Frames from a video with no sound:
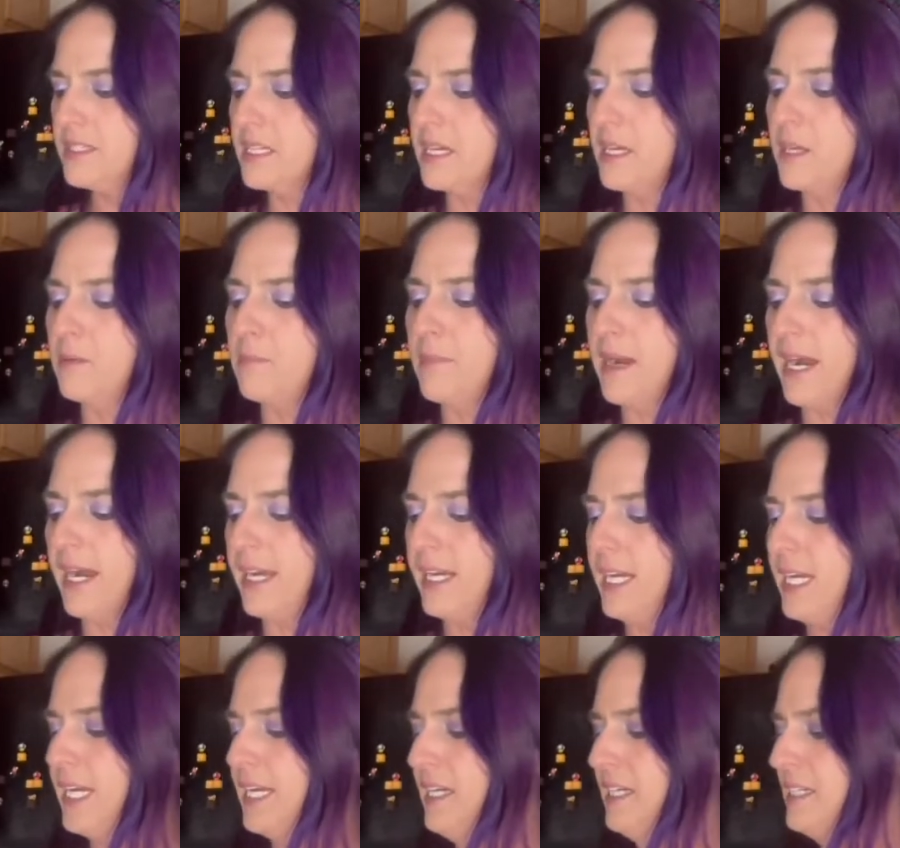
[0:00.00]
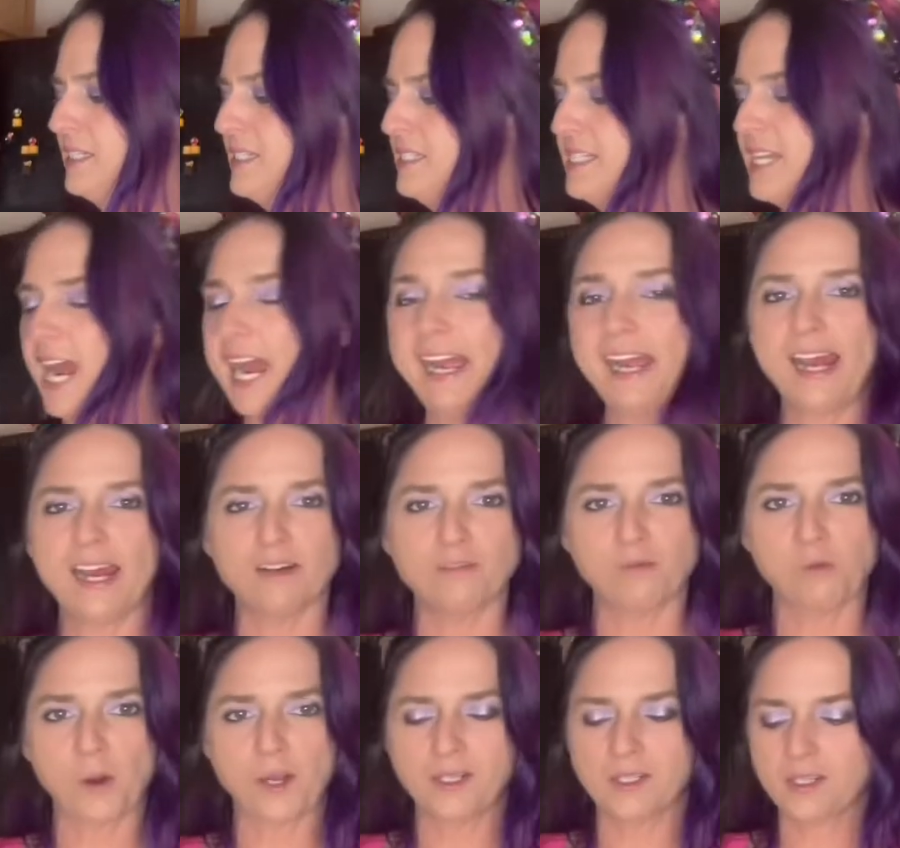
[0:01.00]
in by hand. I have
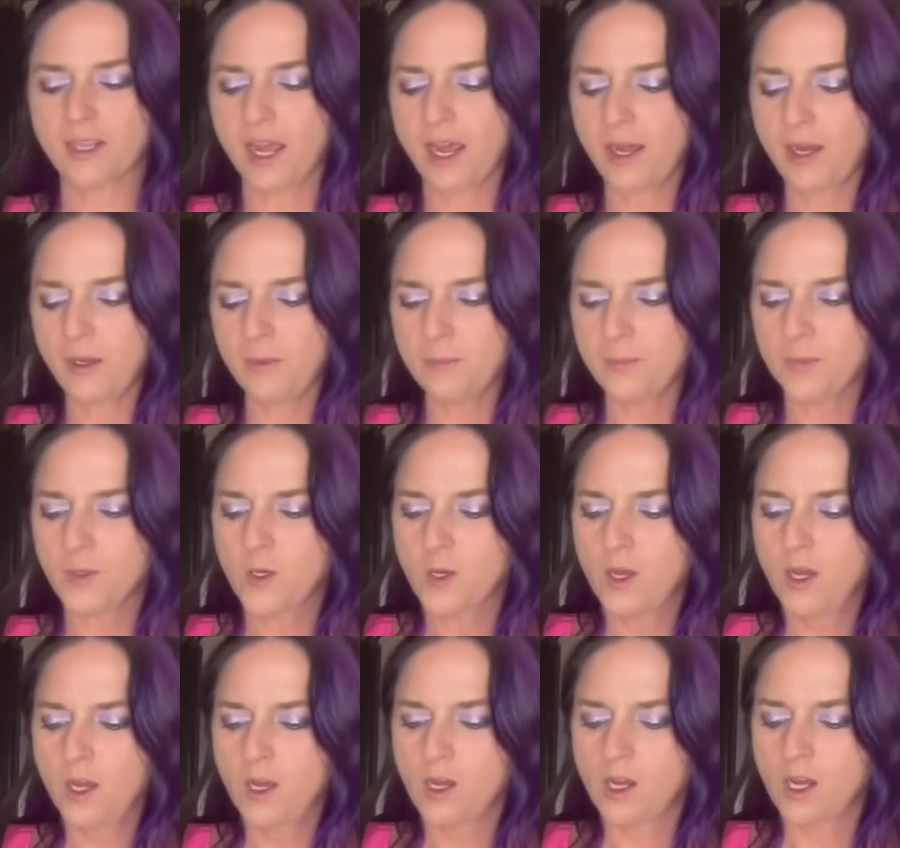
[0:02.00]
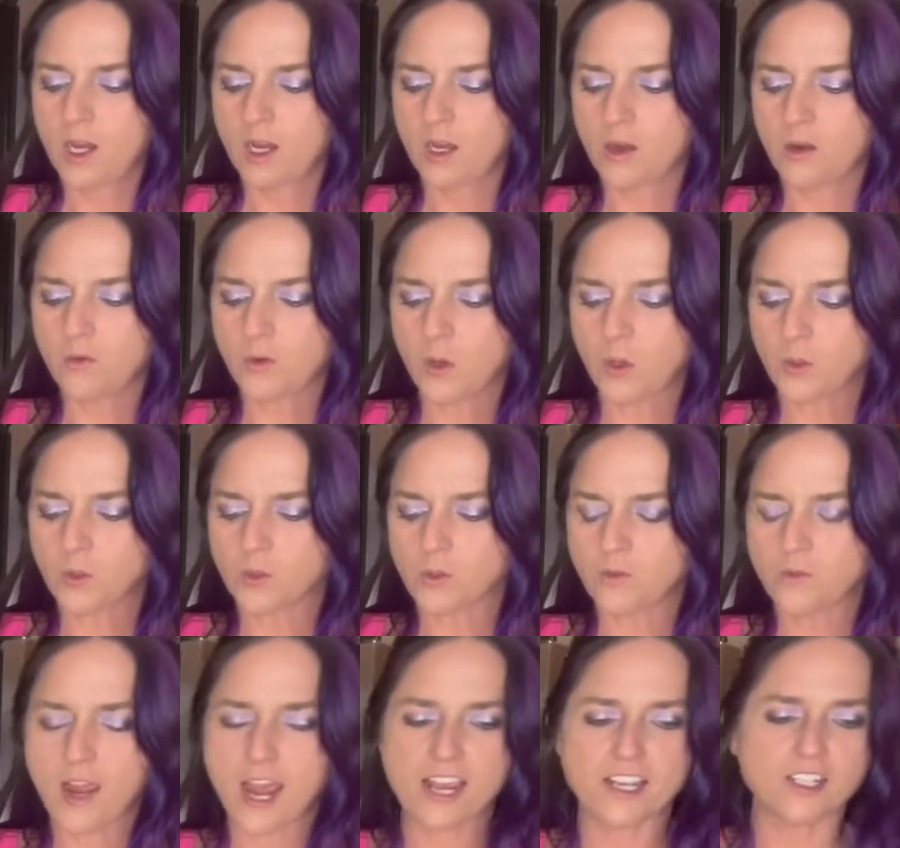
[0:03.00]
1 cup of
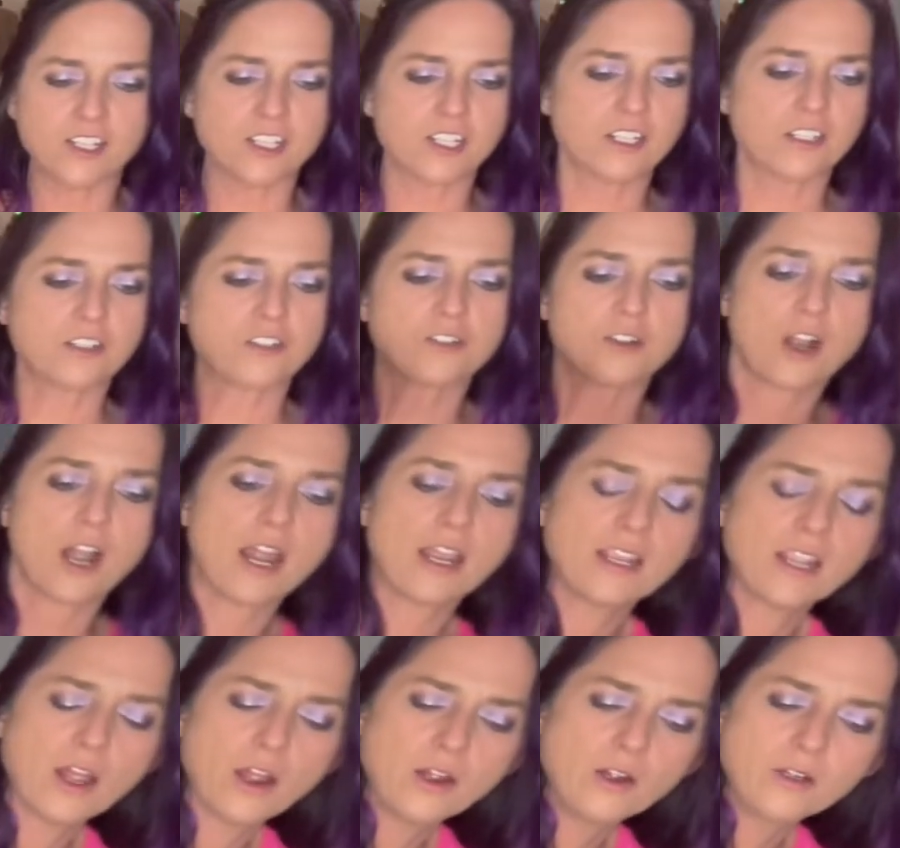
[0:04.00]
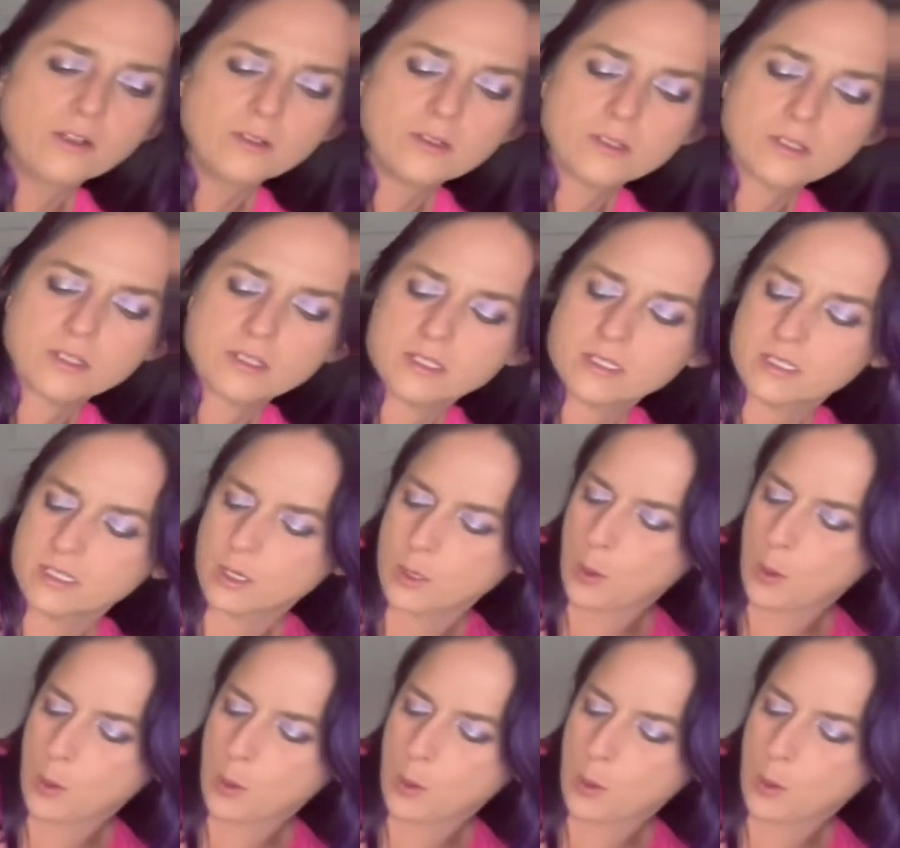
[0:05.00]
old-fashioned dry oats.